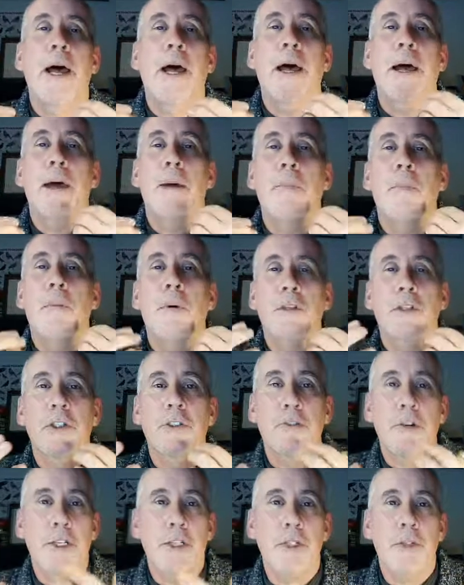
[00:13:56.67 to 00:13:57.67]
a more
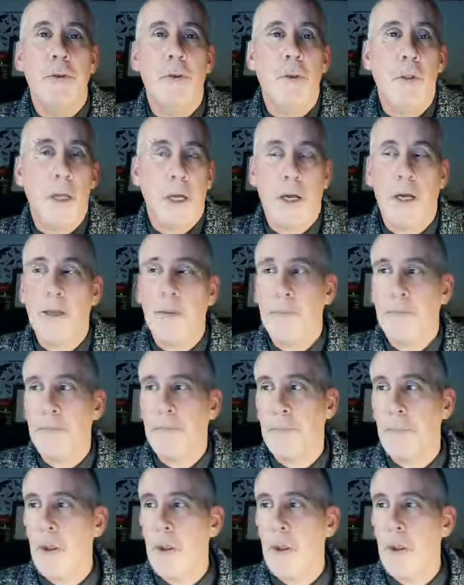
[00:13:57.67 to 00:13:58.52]
traditional garden.